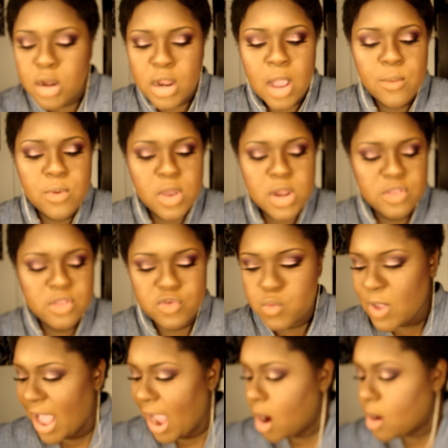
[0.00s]
Now we're gonna
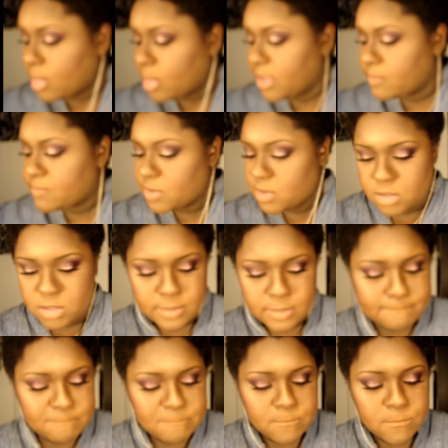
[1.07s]
do our lips.
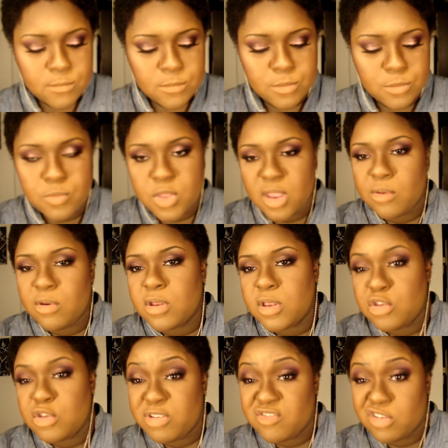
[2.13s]
And we're
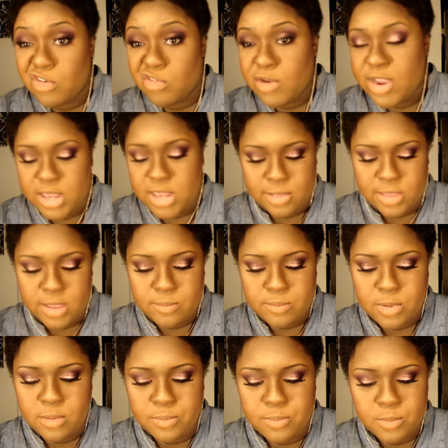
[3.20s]
gonna do a bit of a gradient lip.